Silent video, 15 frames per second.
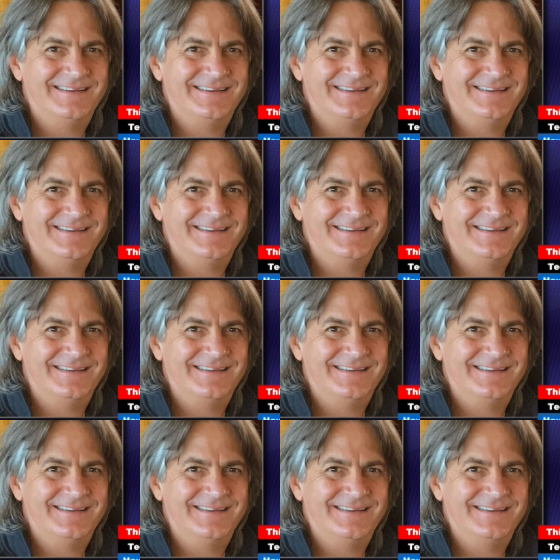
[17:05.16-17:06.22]

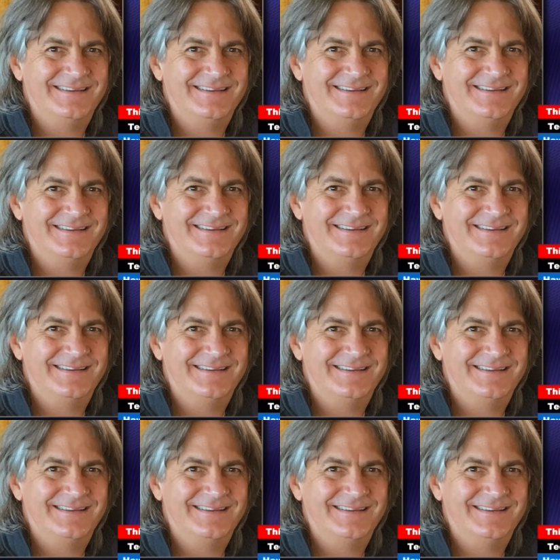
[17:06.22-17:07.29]

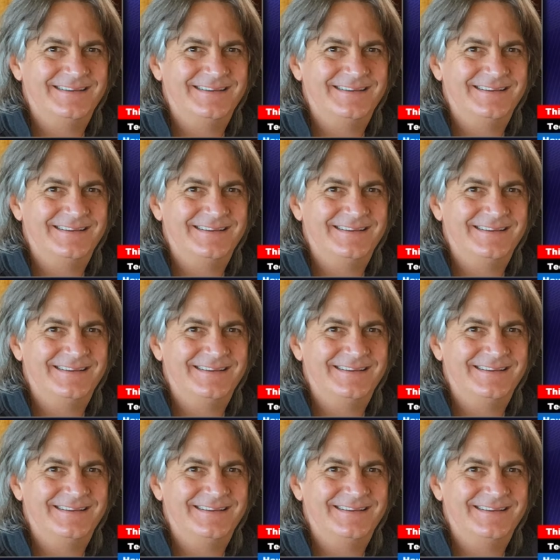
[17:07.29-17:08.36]

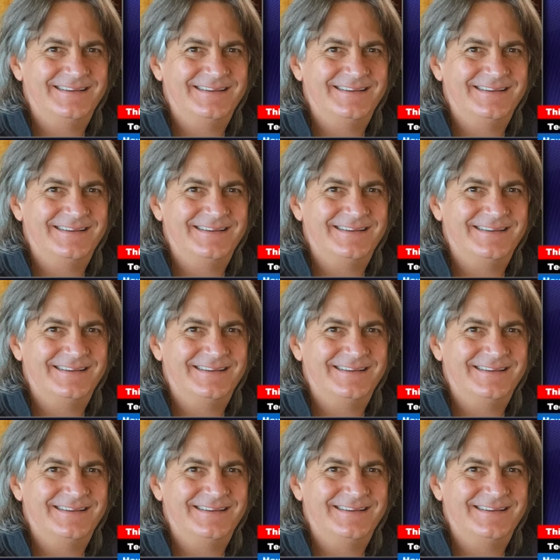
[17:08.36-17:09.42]

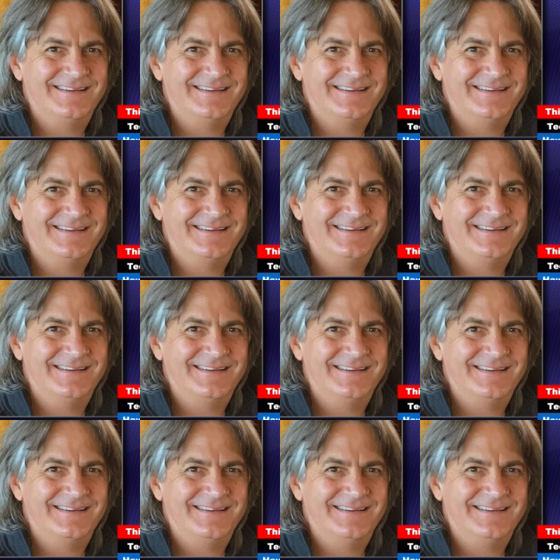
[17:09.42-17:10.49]

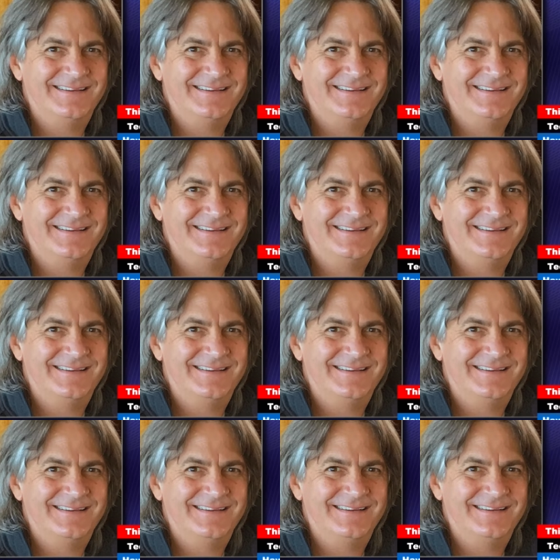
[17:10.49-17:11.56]

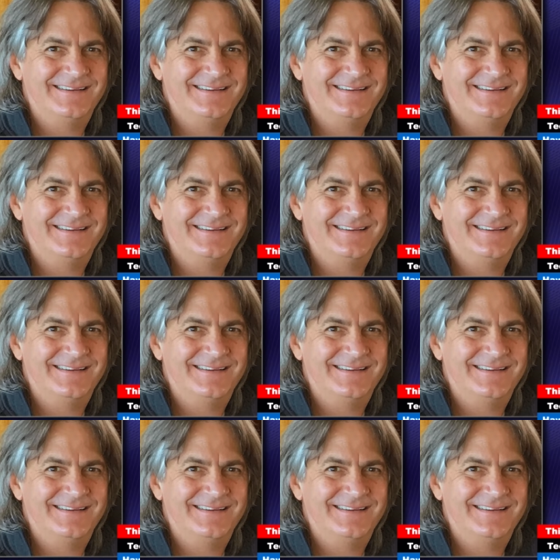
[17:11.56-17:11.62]
[no speech]